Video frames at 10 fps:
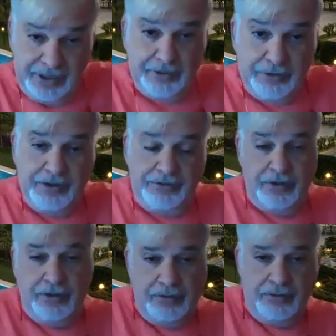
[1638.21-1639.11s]
In other words,
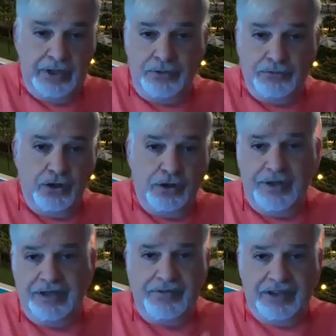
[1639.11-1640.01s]
you know, talking
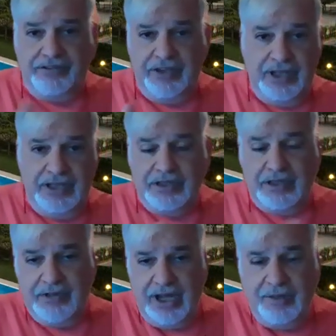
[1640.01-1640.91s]
about the vaccine that
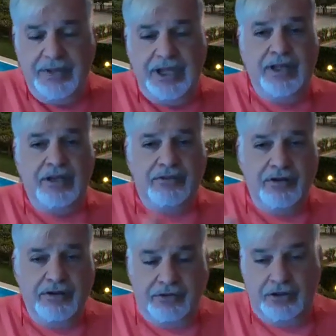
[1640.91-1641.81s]
is coming, it's
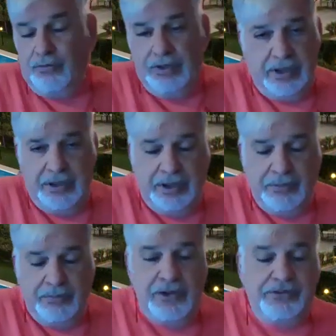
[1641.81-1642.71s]
not, you know, we
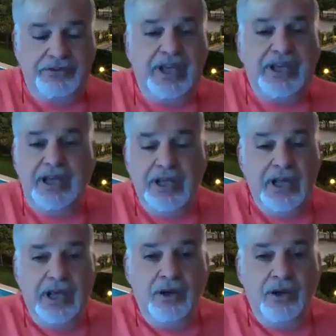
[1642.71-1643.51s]
all take it.